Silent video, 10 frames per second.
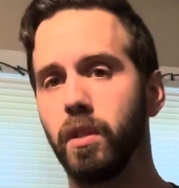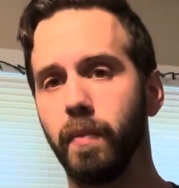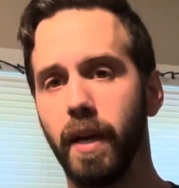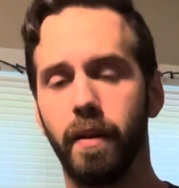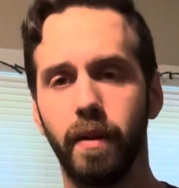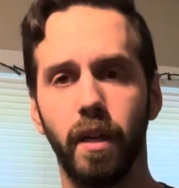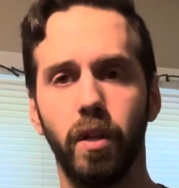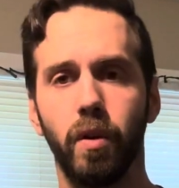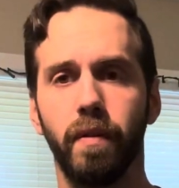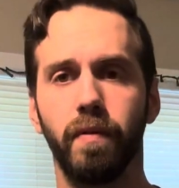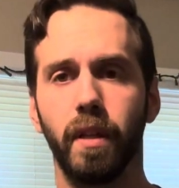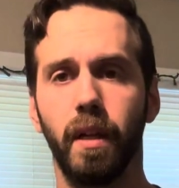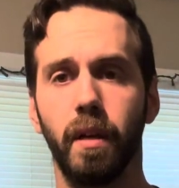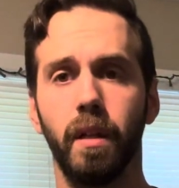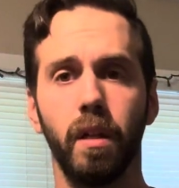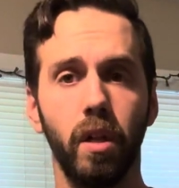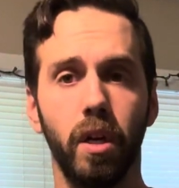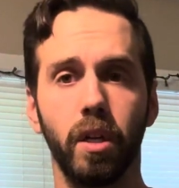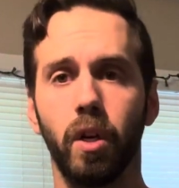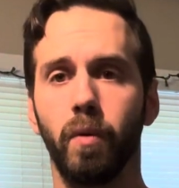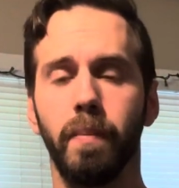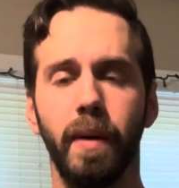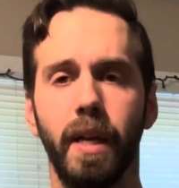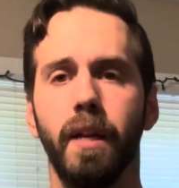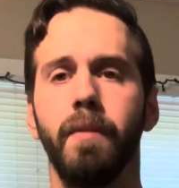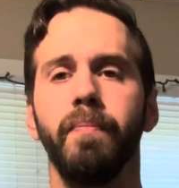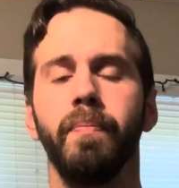You might need to do it for a little longer, repeated,